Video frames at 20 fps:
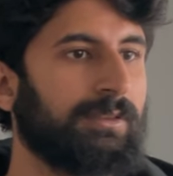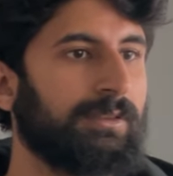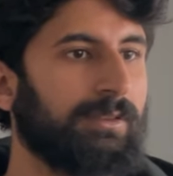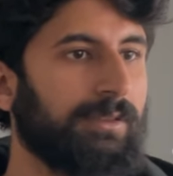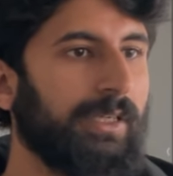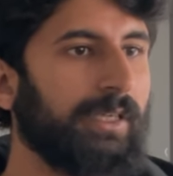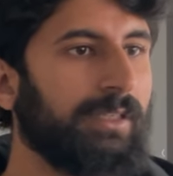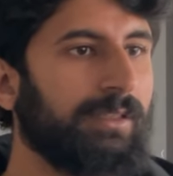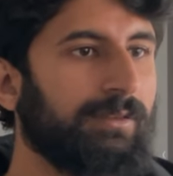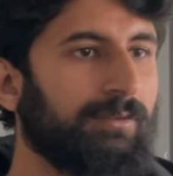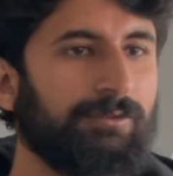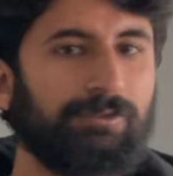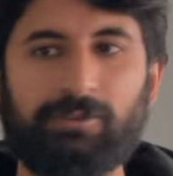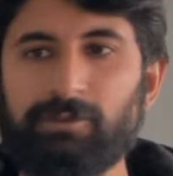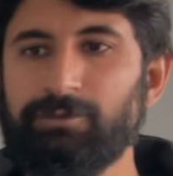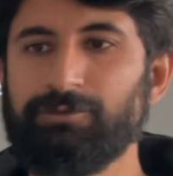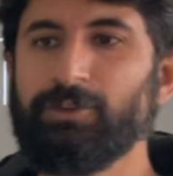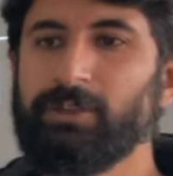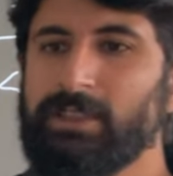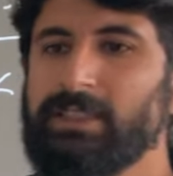Right?
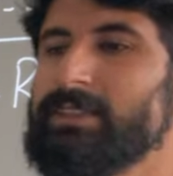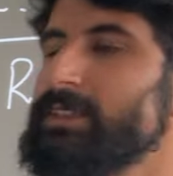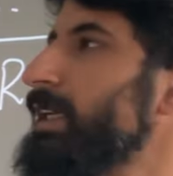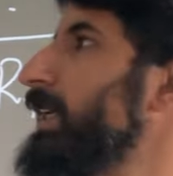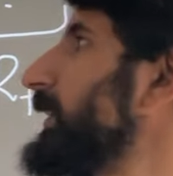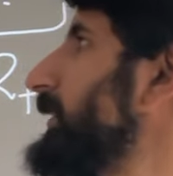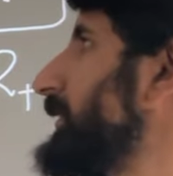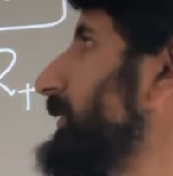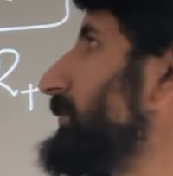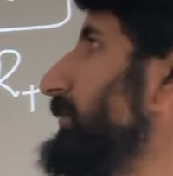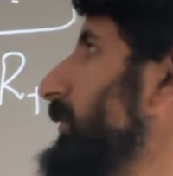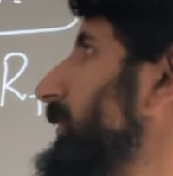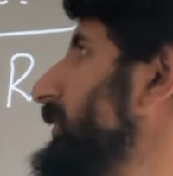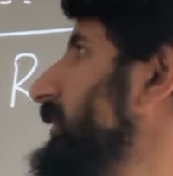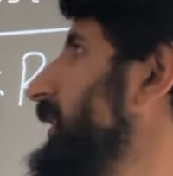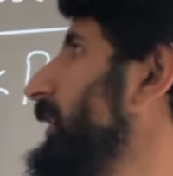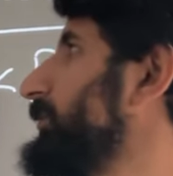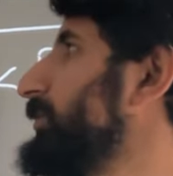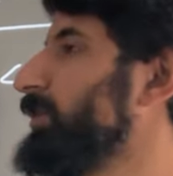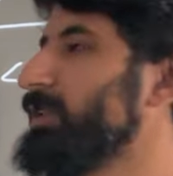For this case,
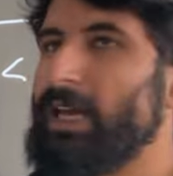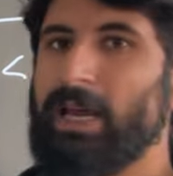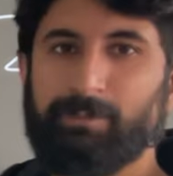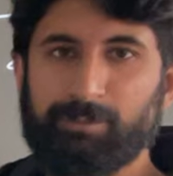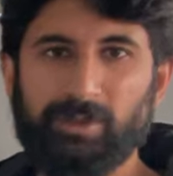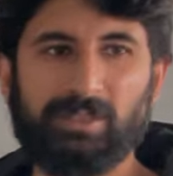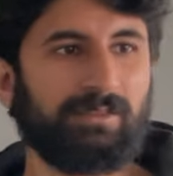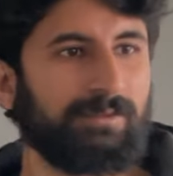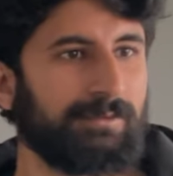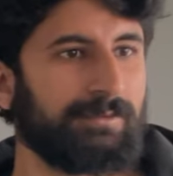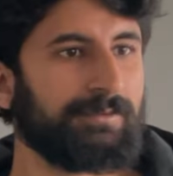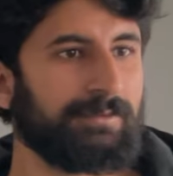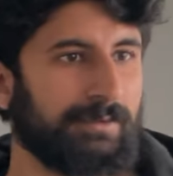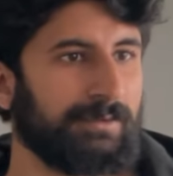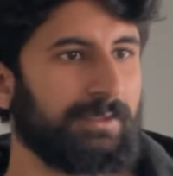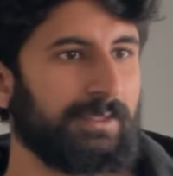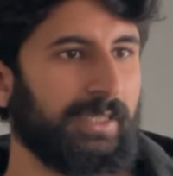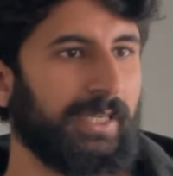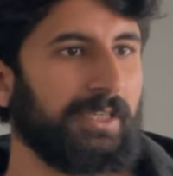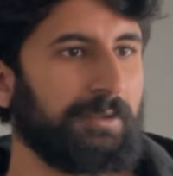that won't happen,
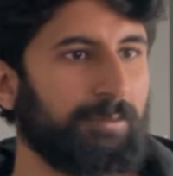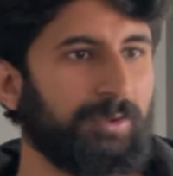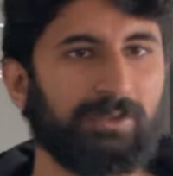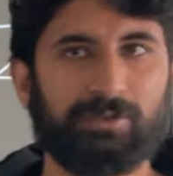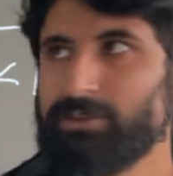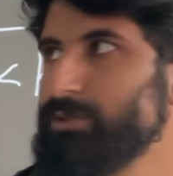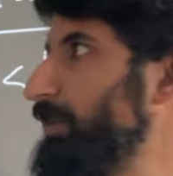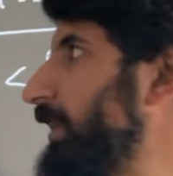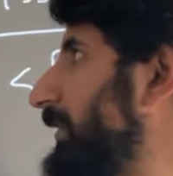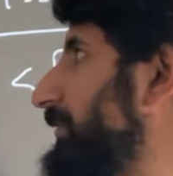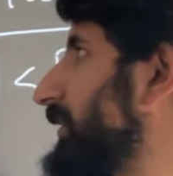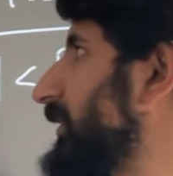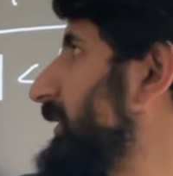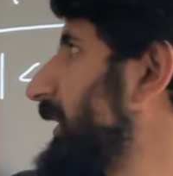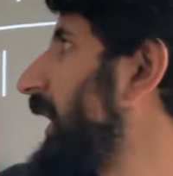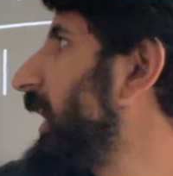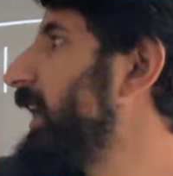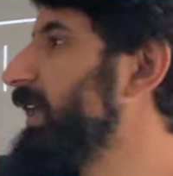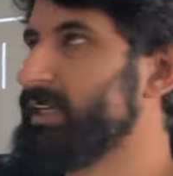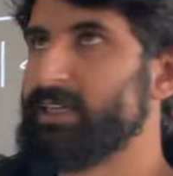right? Because you have this
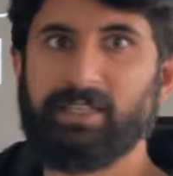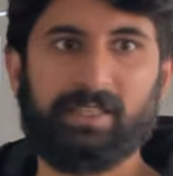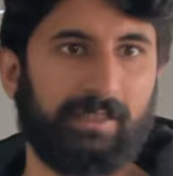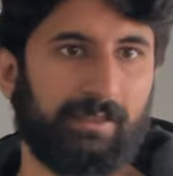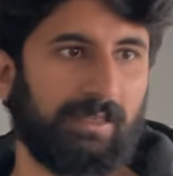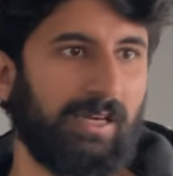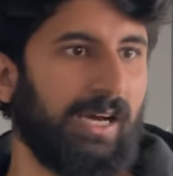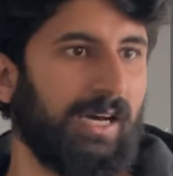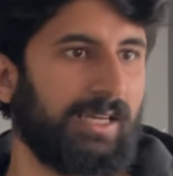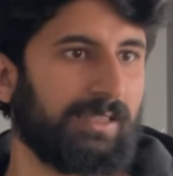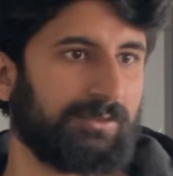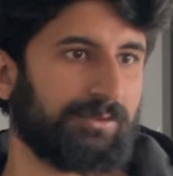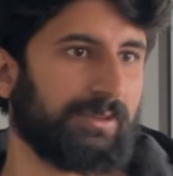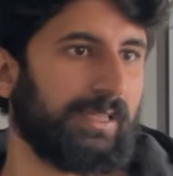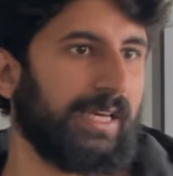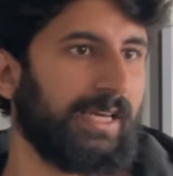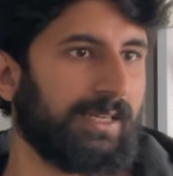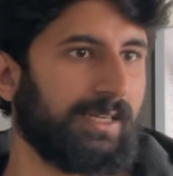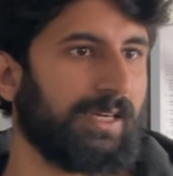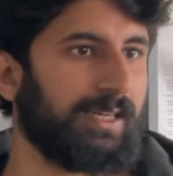r here, r
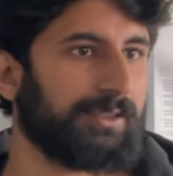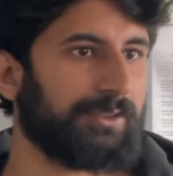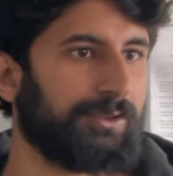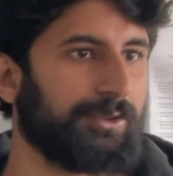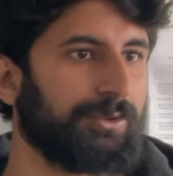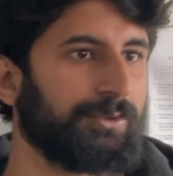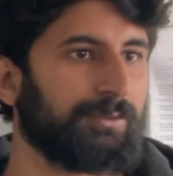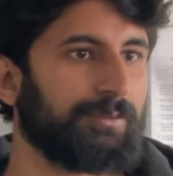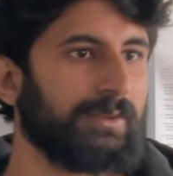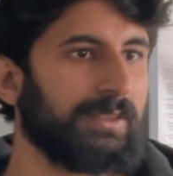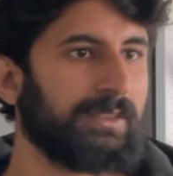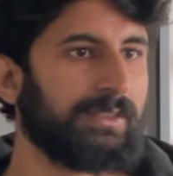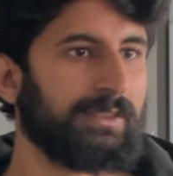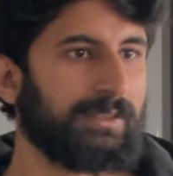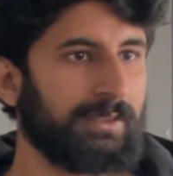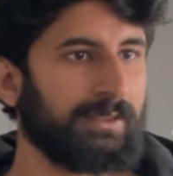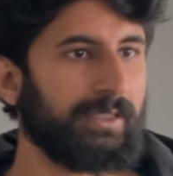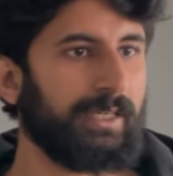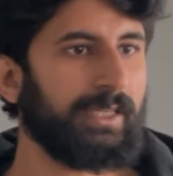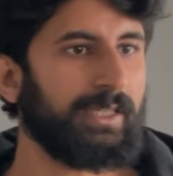square, r cube,
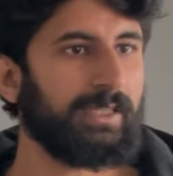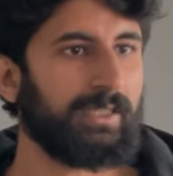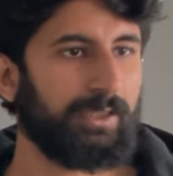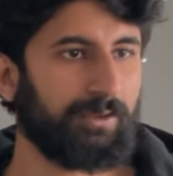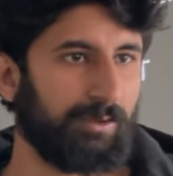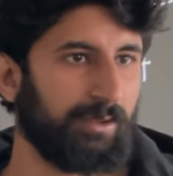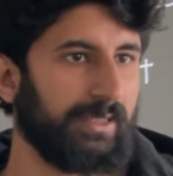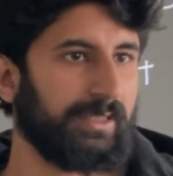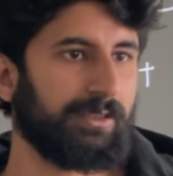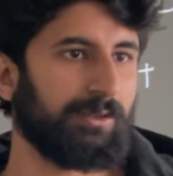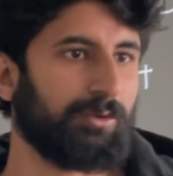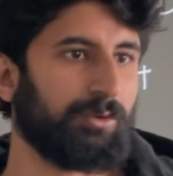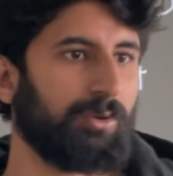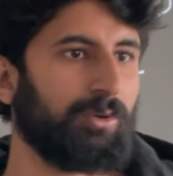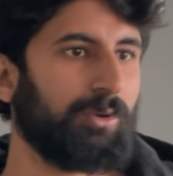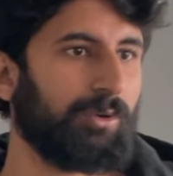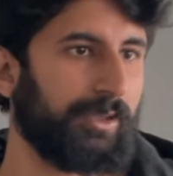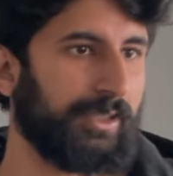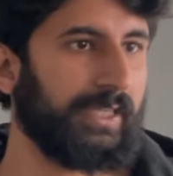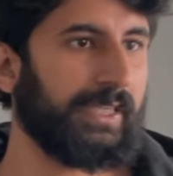right? It will either grow
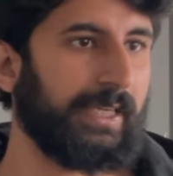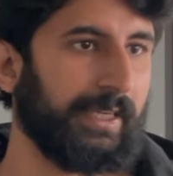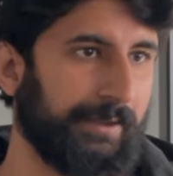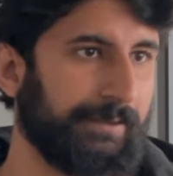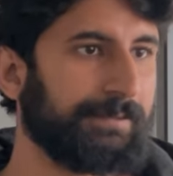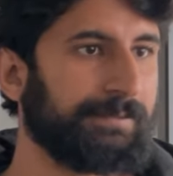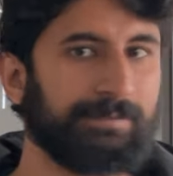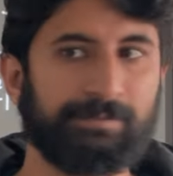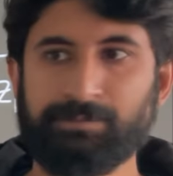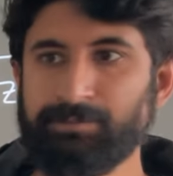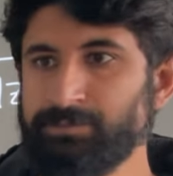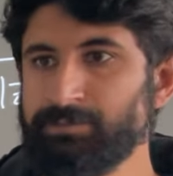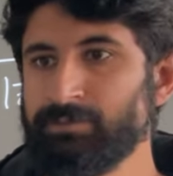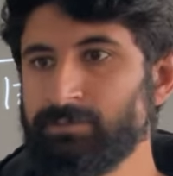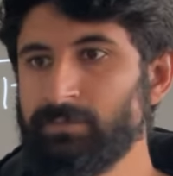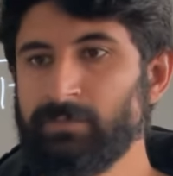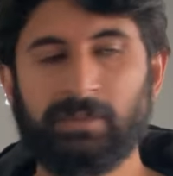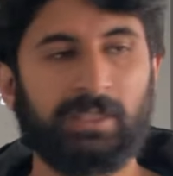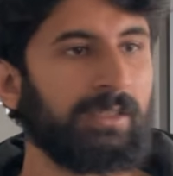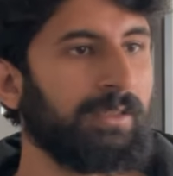or decay.
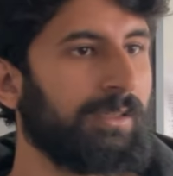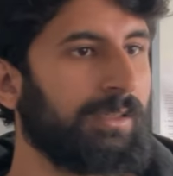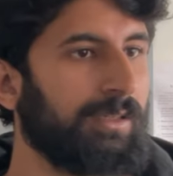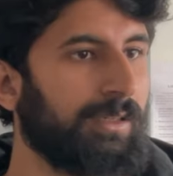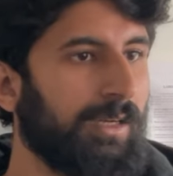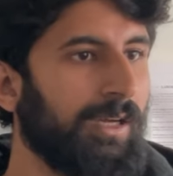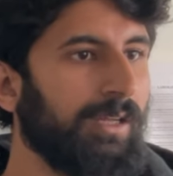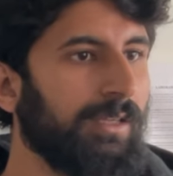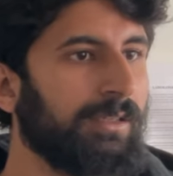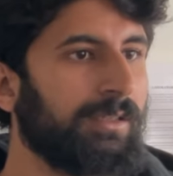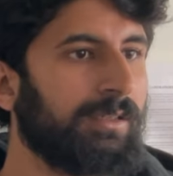Huh?